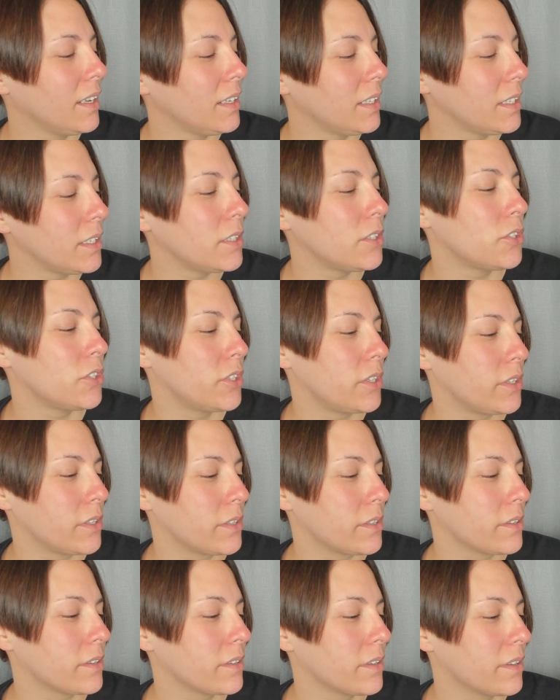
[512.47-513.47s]
Each year,
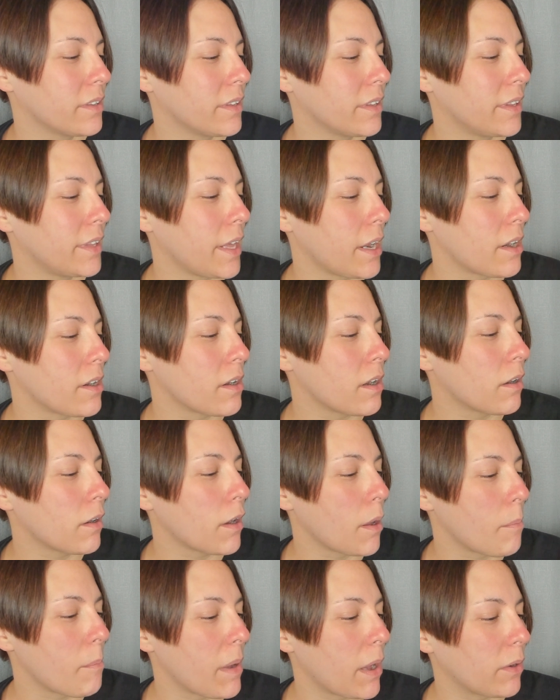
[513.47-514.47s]
there are
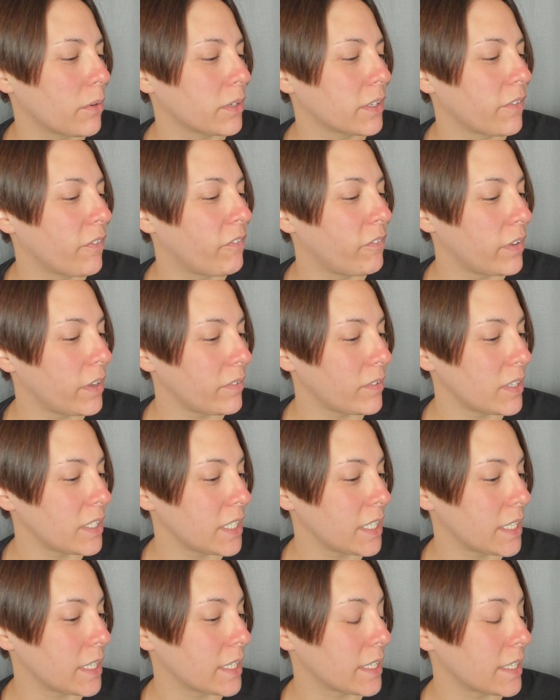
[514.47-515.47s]
about
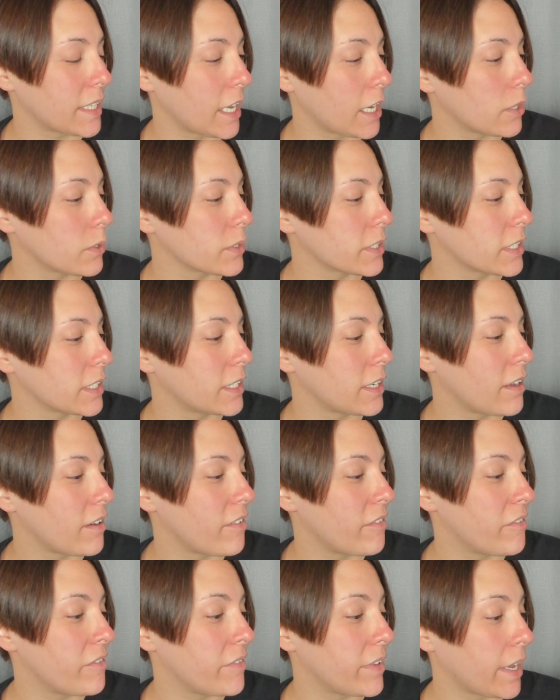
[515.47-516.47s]
15,000
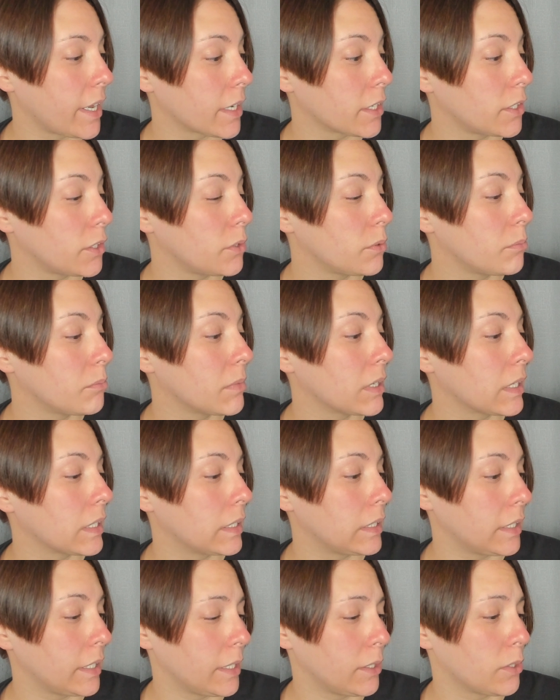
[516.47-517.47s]
vacuum
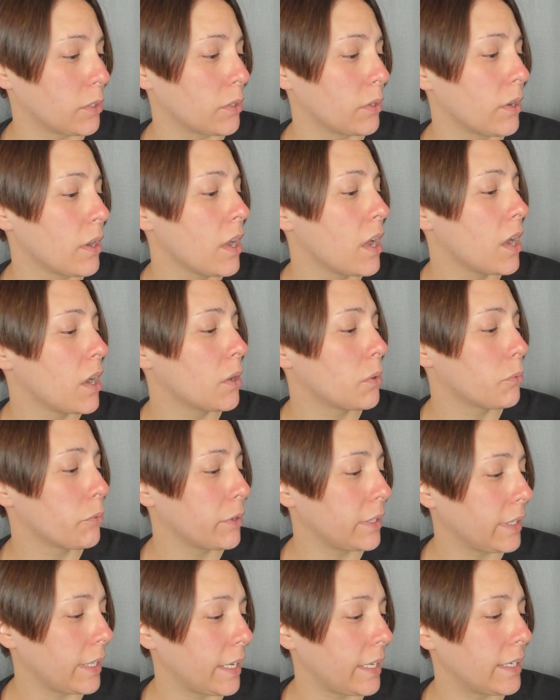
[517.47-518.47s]
cleaner
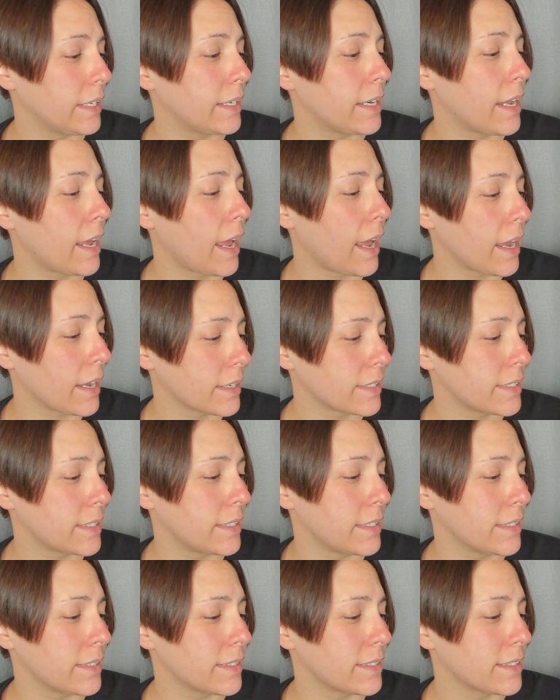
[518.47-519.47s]
related
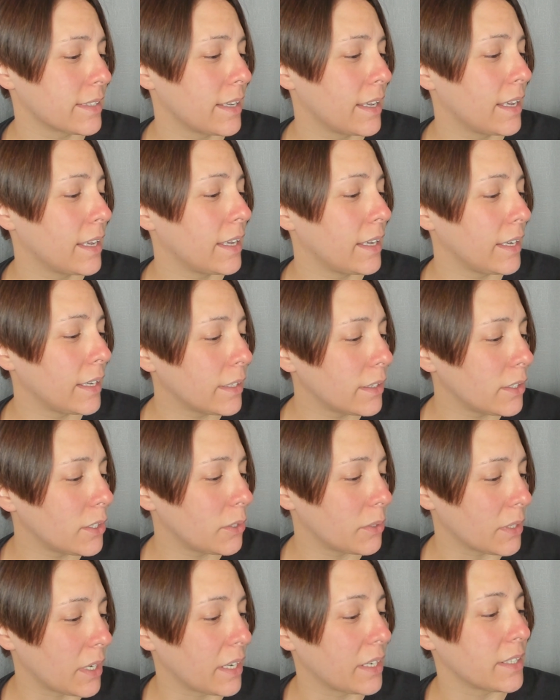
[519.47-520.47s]
accidents in the
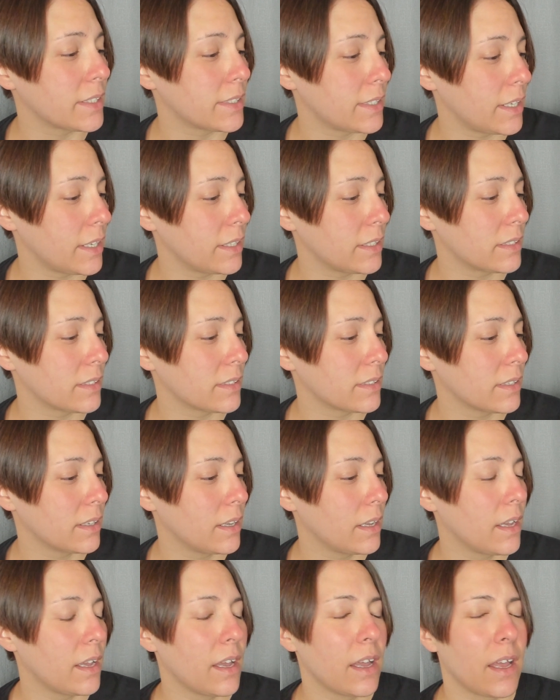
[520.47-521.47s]
United States.
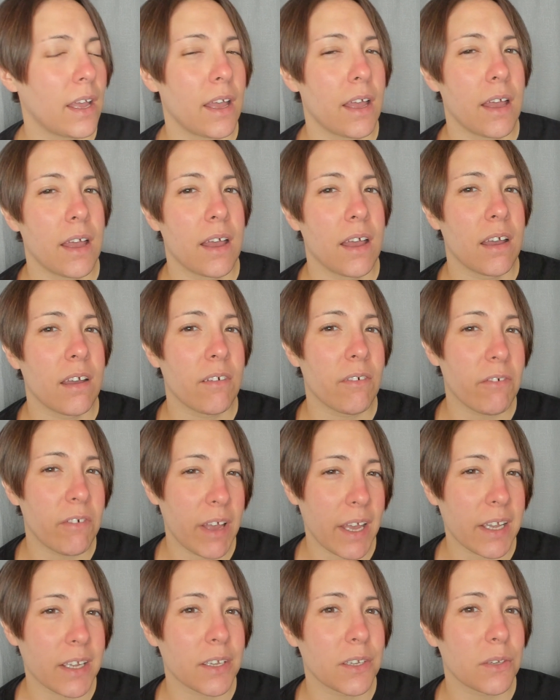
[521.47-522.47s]

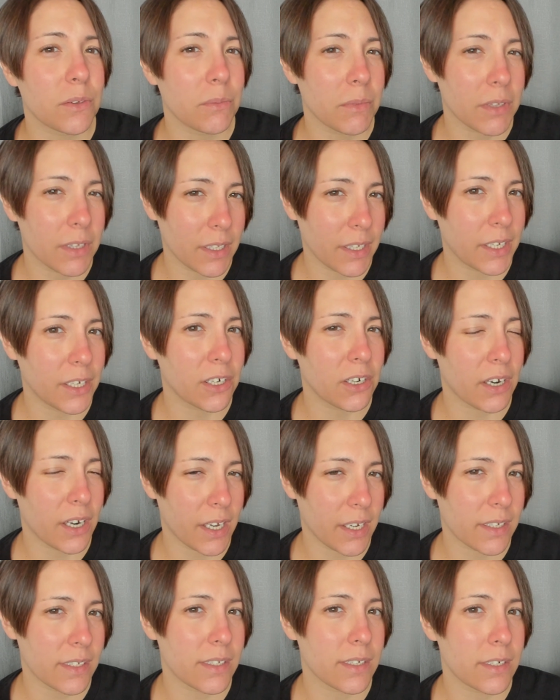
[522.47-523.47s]
Vacuum cleaner
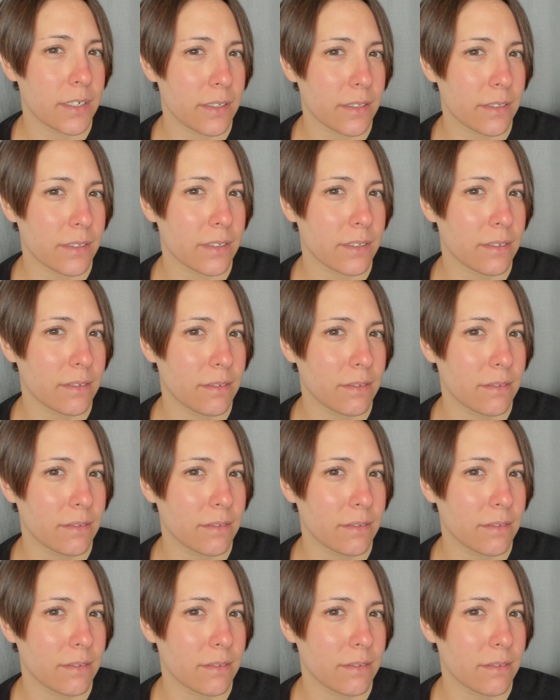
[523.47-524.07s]
accidents?